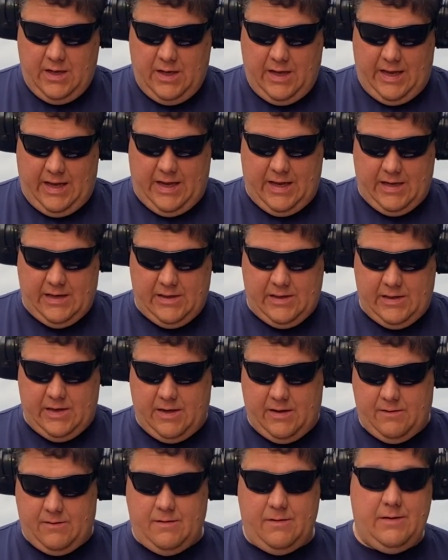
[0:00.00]
and
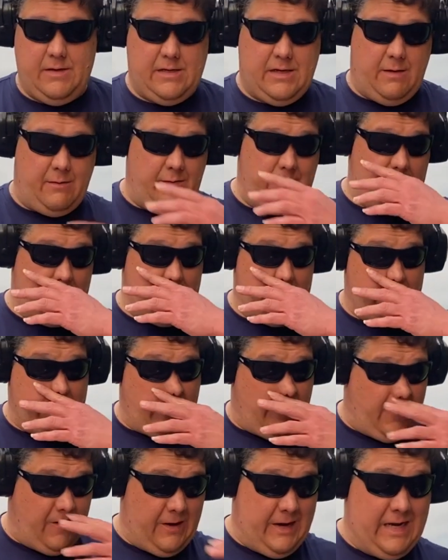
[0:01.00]
some of these
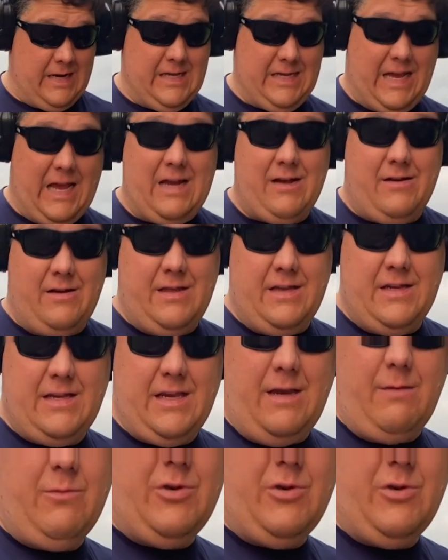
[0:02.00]
are exactly the same